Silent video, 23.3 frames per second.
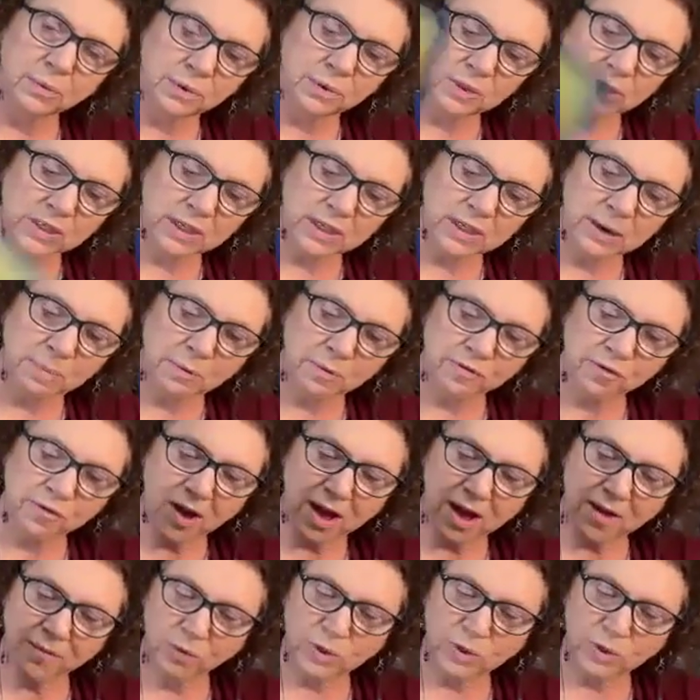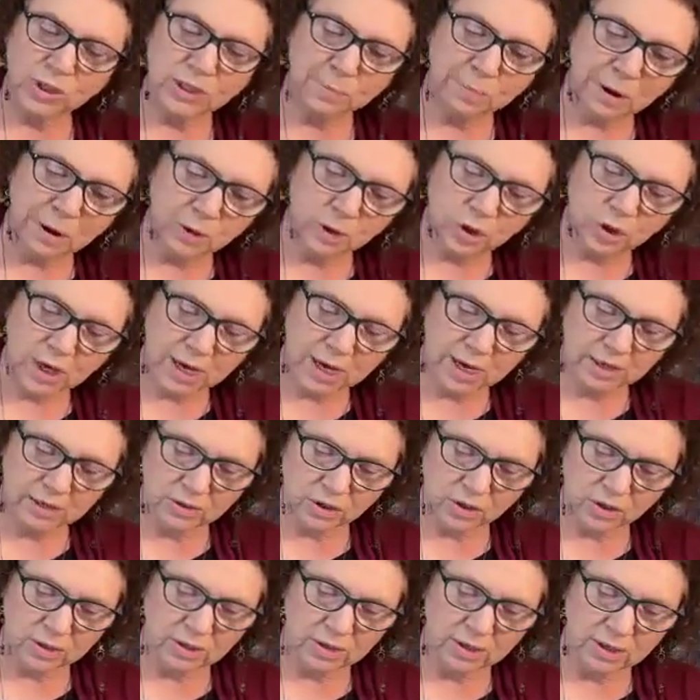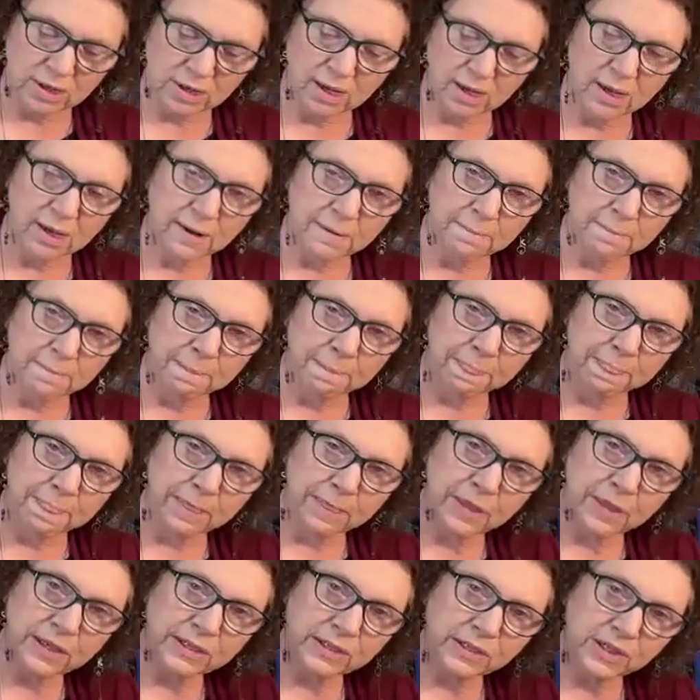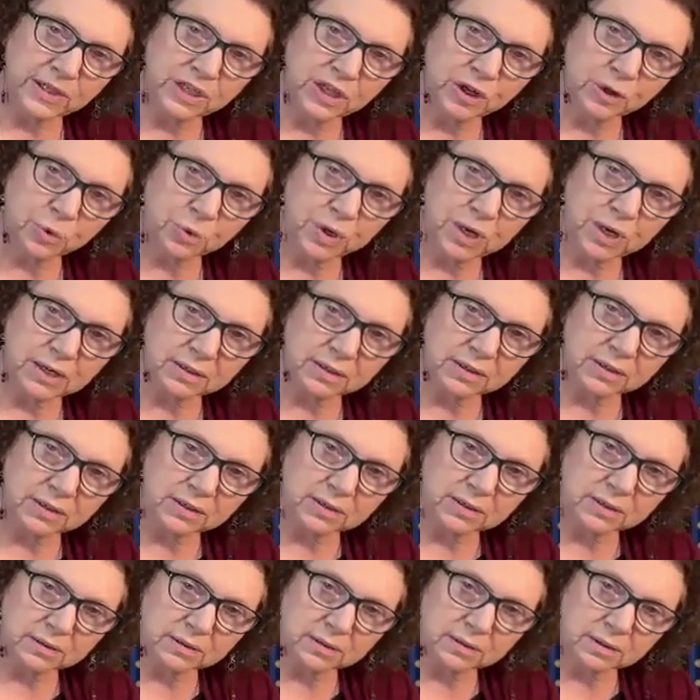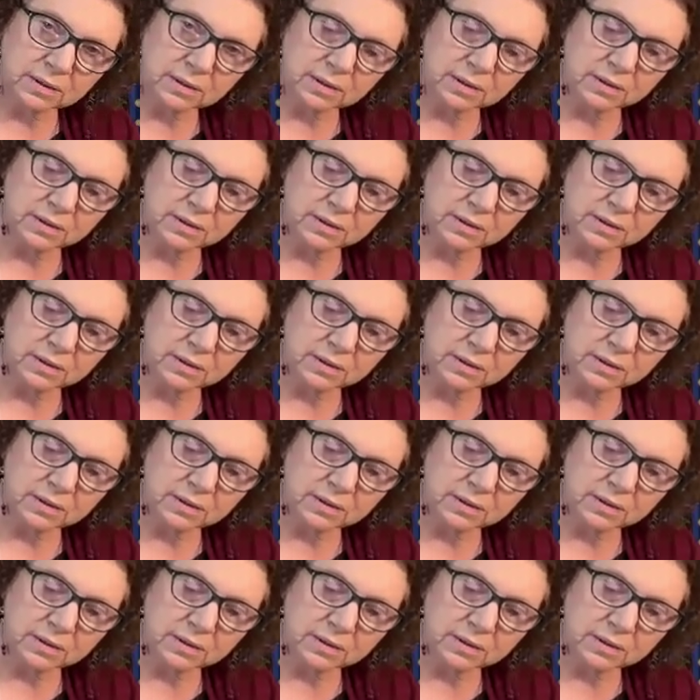which is the number 5, which is about change. This decrease.